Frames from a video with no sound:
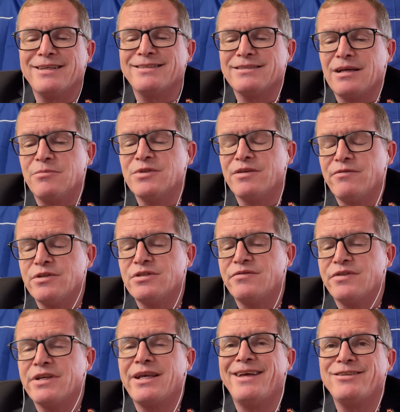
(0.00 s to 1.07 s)
and some
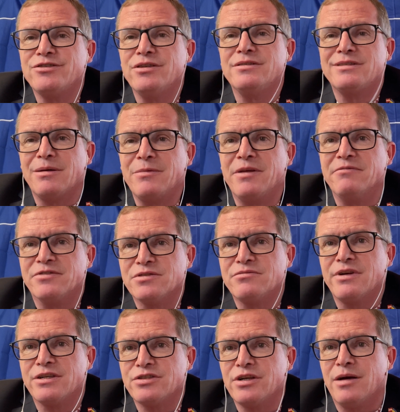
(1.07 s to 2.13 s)
diversification and some
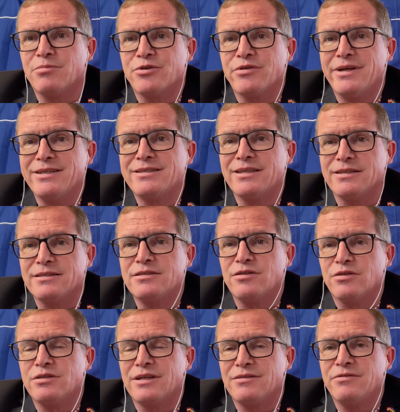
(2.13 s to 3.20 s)
infrastructure upgrades. It's
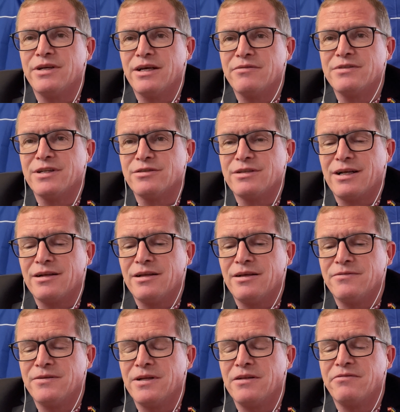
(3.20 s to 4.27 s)
not that we have not done
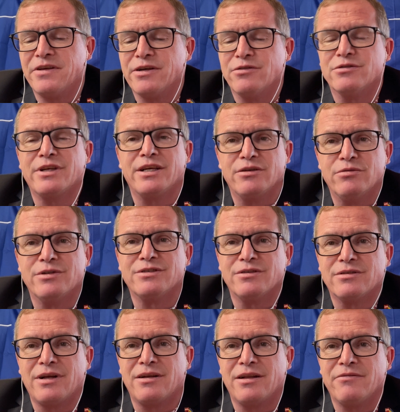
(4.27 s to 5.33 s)
anything, or the EU has
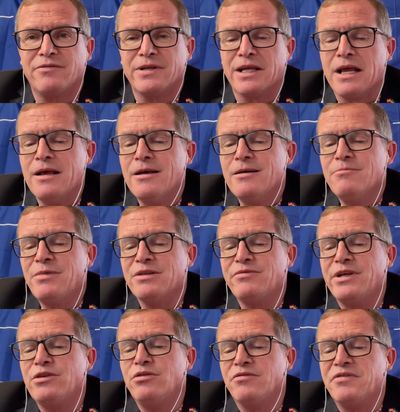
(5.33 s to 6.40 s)
not done anything. But
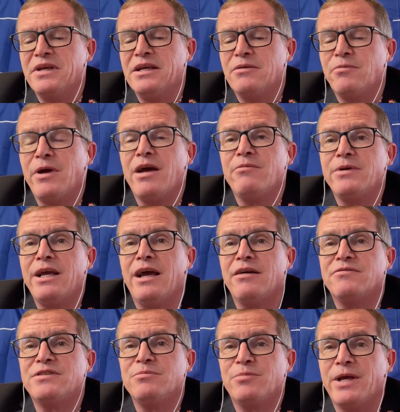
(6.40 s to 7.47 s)
when you think where we
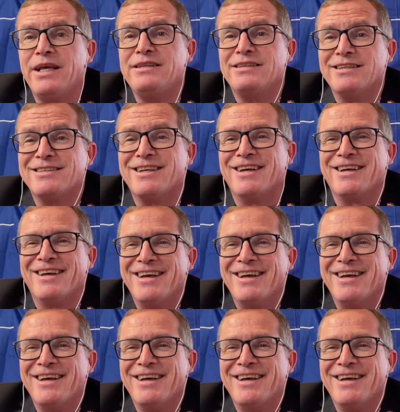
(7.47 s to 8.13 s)
have debated